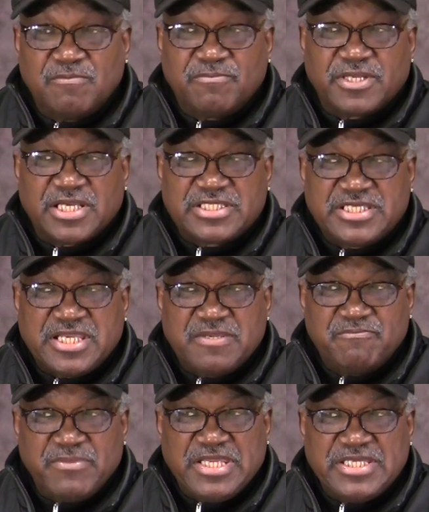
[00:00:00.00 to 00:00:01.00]
but I think
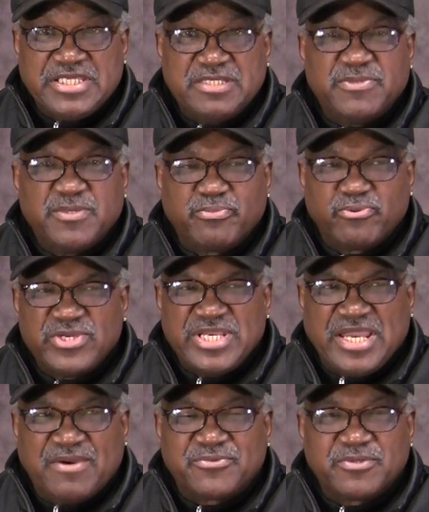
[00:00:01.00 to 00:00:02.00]
it may need to be
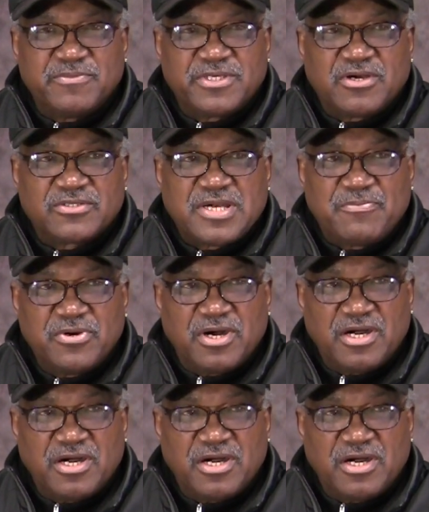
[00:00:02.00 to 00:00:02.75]
preamped, because I